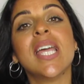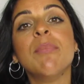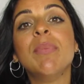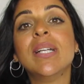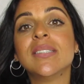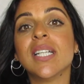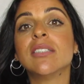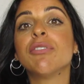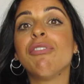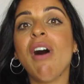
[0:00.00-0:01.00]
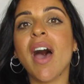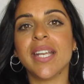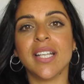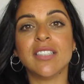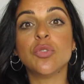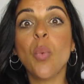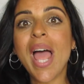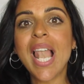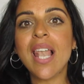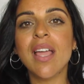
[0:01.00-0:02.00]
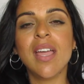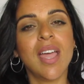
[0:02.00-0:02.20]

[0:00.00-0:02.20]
it means it's fine, it's well,